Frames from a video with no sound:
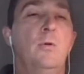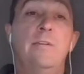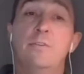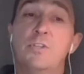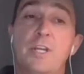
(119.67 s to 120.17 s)

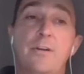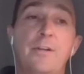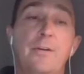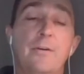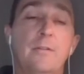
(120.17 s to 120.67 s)
Even
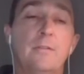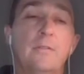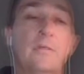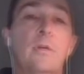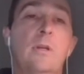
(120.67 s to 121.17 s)
scarier,
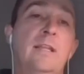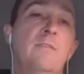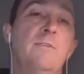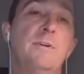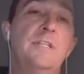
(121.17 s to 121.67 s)
at
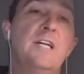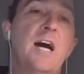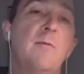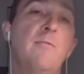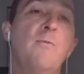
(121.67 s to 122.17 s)
the very
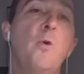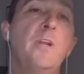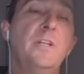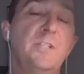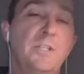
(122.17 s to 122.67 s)
top, 40 to